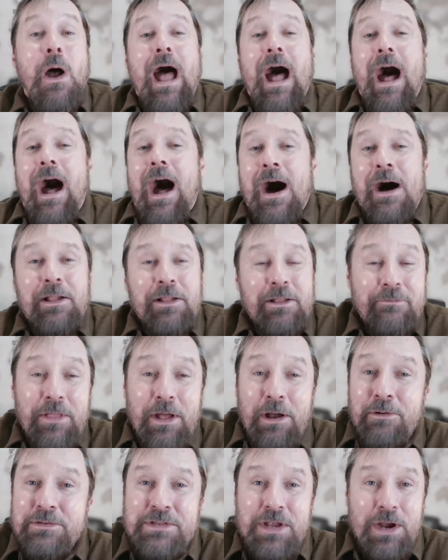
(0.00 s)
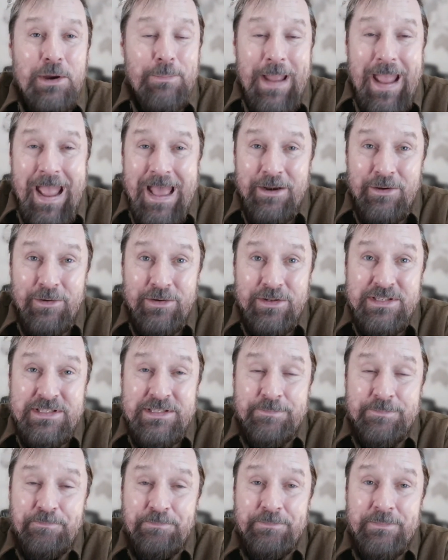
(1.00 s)
All of those are patterns
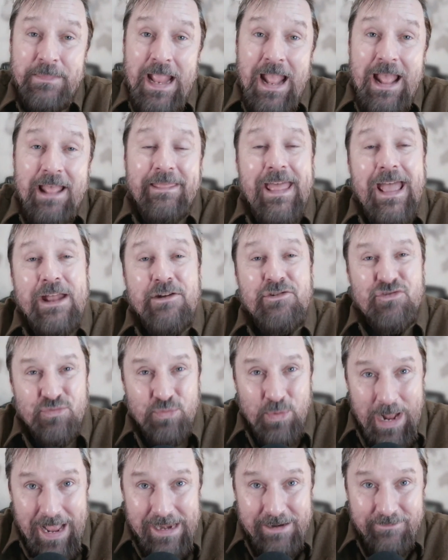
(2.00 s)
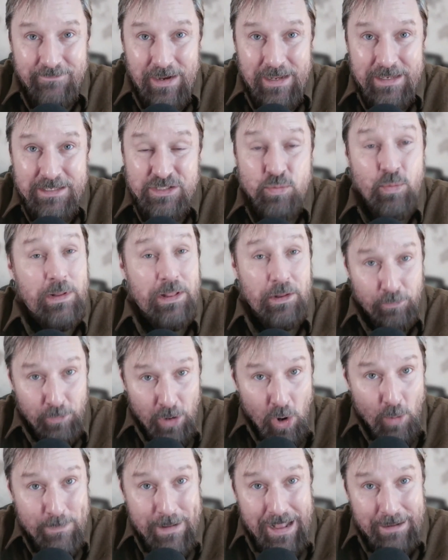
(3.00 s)
that drive us when the
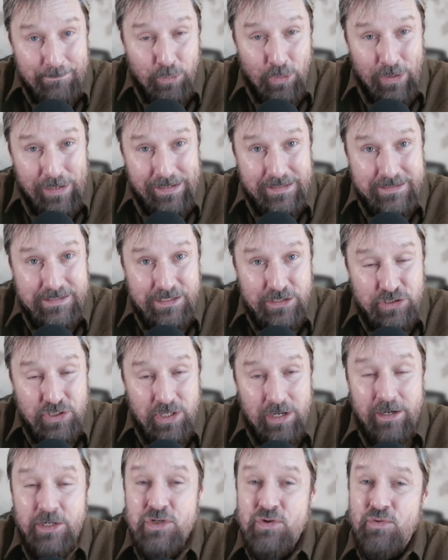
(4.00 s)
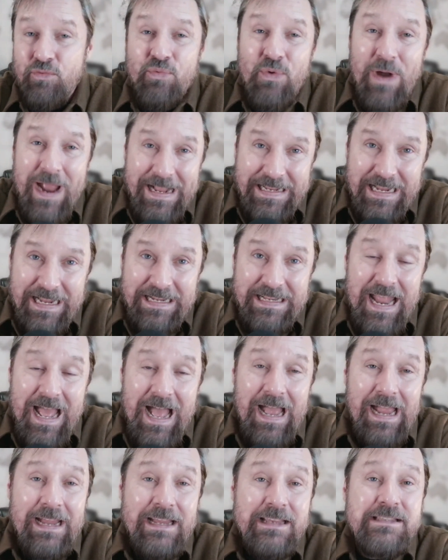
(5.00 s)
robot brain is in charge.
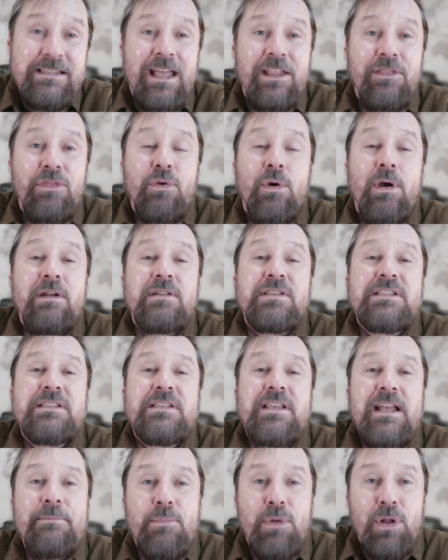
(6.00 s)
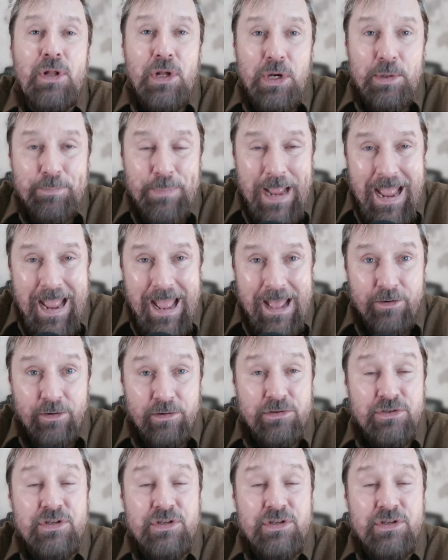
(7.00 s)
Recognize that there are similar patterns.